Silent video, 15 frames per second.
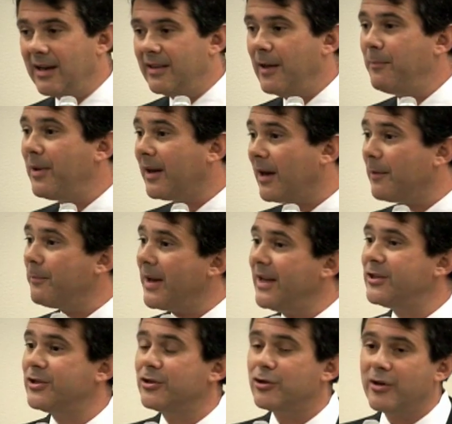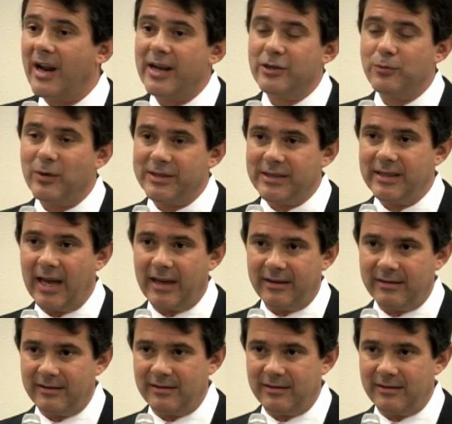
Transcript: They pick up patient trash once a day.